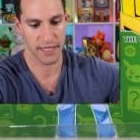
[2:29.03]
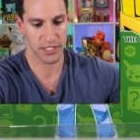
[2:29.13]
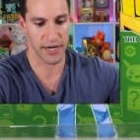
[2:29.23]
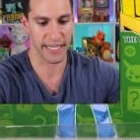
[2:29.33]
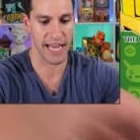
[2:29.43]

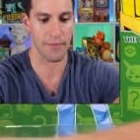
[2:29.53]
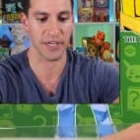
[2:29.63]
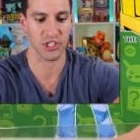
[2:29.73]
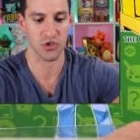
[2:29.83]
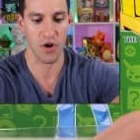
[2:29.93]
Try to get, I'm
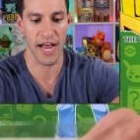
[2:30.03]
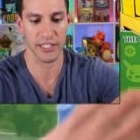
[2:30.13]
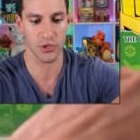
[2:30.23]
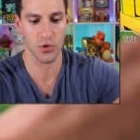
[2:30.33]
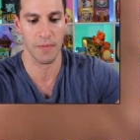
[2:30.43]
gonna try
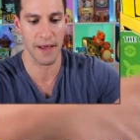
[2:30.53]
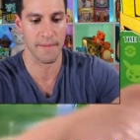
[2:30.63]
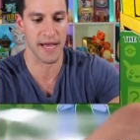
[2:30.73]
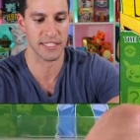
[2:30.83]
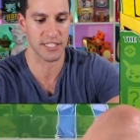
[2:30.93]
to do my
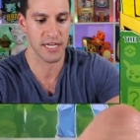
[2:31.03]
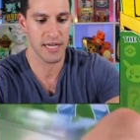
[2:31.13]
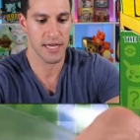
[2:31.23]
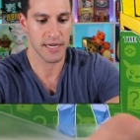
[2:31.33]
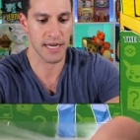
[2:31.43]
best
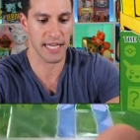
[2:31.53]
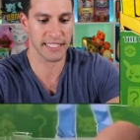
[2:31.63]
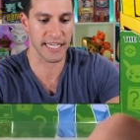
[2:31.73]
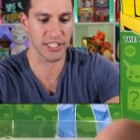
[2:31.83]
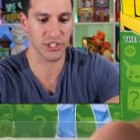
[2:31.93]
not
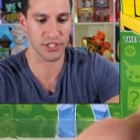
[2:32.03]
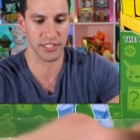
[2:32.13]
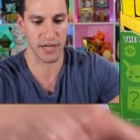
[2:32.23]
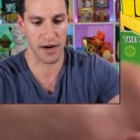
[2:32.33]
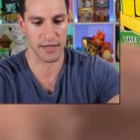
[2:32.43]
to injure the
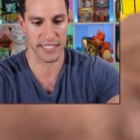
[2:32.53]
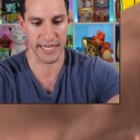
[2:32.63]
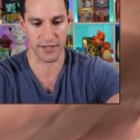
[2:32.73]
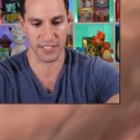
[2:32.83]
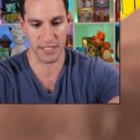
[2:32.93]
cards.
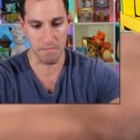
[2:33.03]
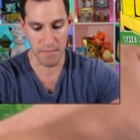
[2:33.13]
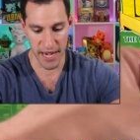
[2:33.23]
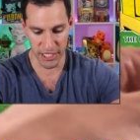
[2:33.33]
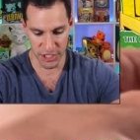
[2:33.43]
Here's the
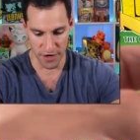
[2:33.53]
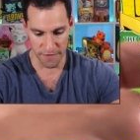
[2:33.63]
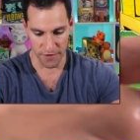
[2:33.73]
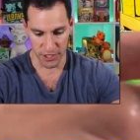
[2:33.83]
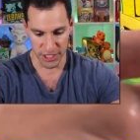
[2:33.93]
miniature
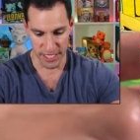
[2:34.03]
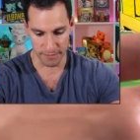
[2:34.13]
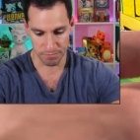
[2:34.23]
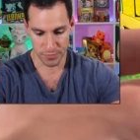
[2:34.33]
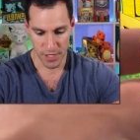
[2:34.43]

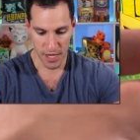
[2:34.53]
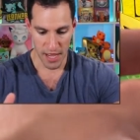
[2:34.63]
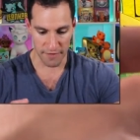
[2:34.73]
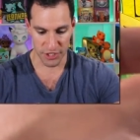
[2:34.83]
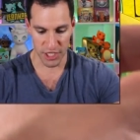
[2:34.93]
version
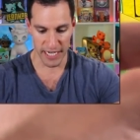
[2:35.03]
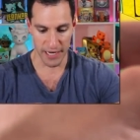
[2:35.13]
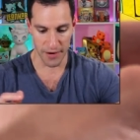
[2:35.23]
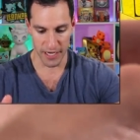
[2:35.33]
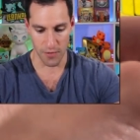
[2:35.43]
of Shiny
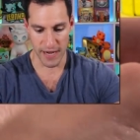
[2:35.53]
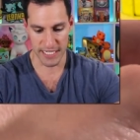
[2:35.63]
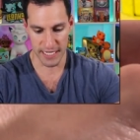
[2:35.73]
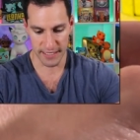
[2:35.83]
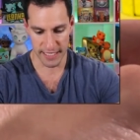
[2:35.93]
Rayquaza.